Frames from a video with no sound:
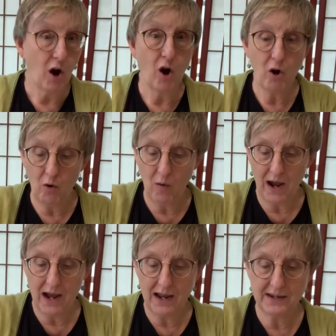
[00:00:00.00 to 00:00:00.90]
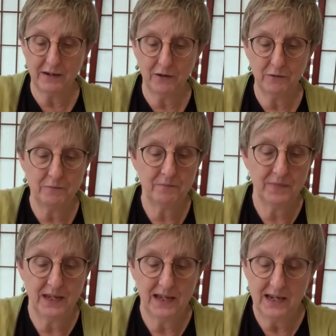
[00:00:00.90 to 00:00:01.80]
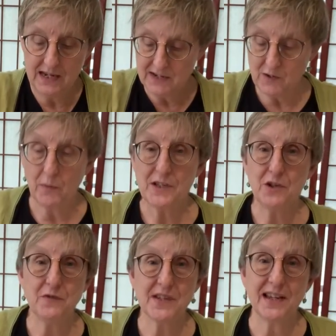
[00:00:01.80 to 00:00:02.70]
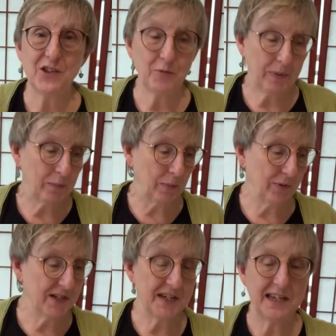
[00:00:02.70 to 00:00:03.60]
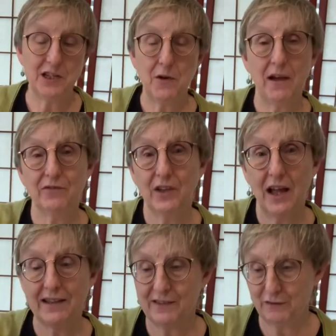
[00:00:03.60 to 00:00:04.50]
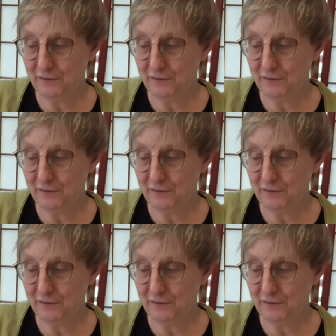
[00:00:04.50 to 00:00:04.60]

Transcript: Oh, I know. So once you've done your bubble printing and you have lots of